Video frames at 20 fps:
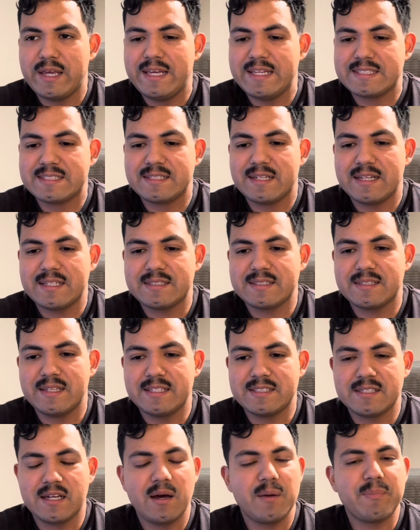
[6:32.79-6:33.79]
It's not
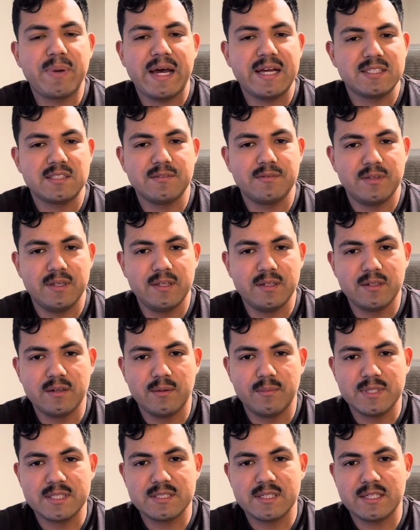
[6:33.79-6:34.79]
passive
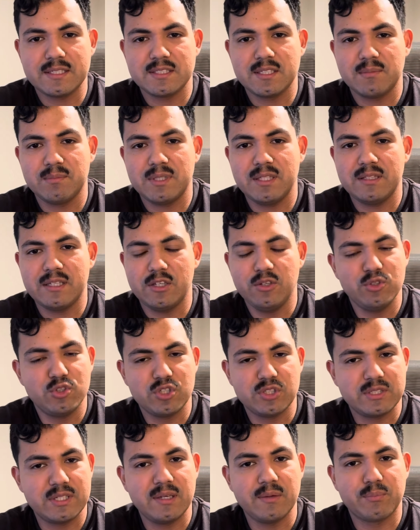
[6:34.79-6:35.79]
income. It's not something that you
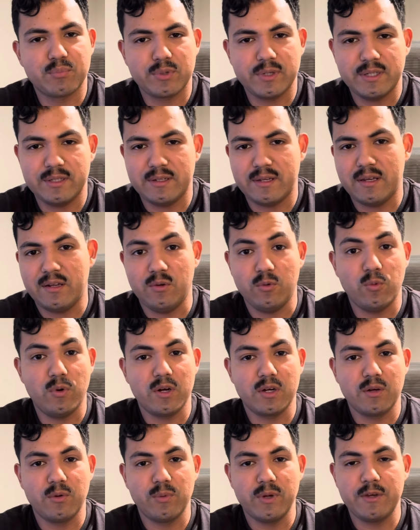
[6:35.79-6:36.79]
just hit print and
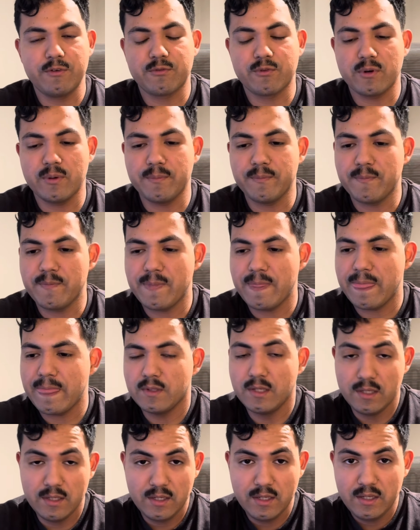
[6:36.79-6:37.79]
walk away from.
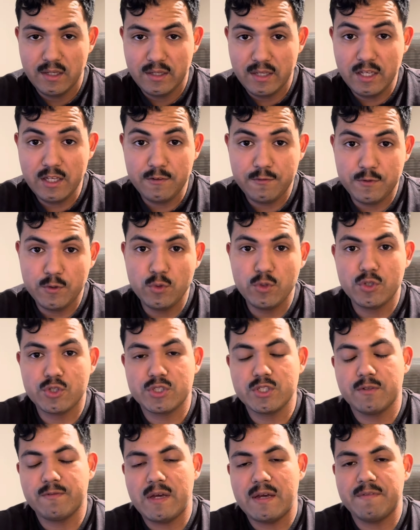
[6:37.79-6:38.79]
If you
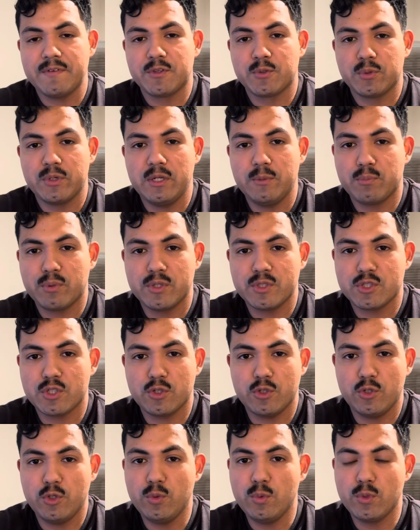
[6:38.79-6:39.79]
yourself have a 3D printer,
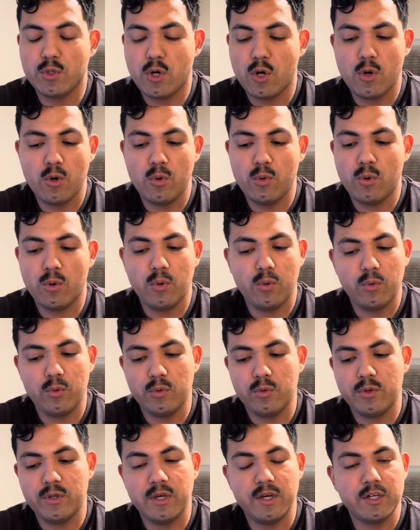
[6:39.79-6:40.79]
you know
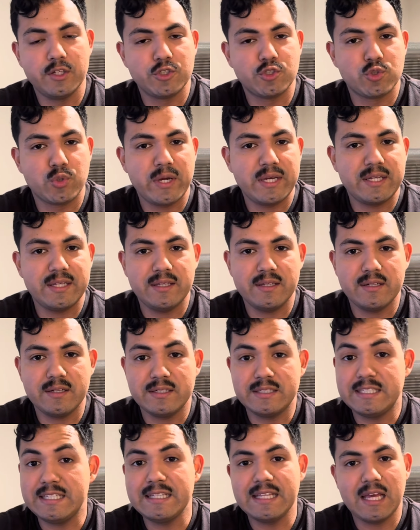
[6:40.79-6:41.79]
the
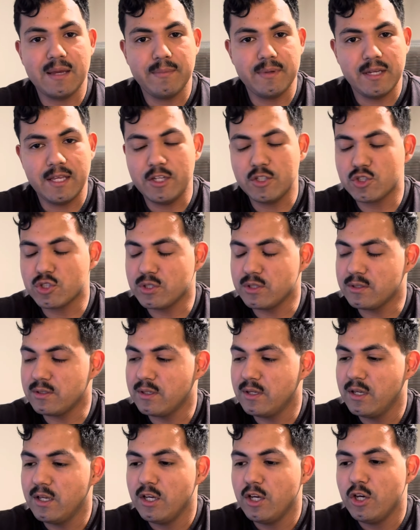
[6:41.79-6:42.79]
dreaded delamination.
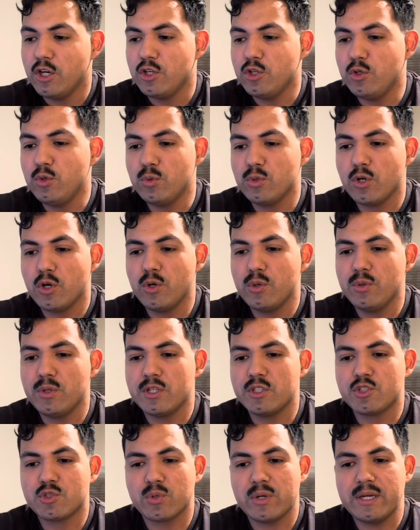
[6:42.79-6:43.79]
You know the
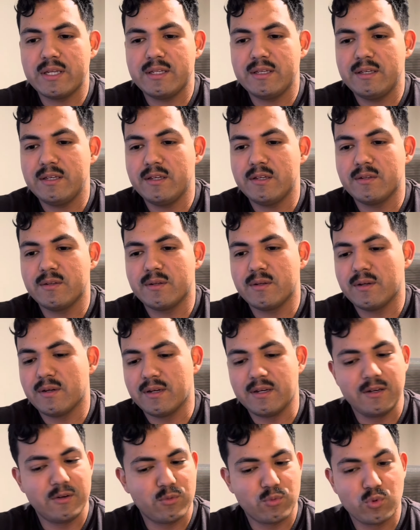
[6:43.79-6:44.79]
dreaded
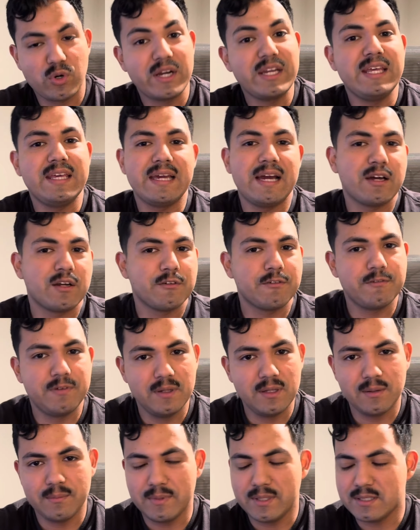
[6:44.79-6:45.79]
running out of
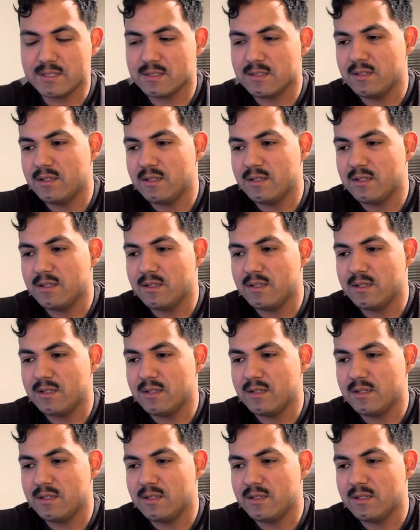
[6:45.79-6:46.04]
filament.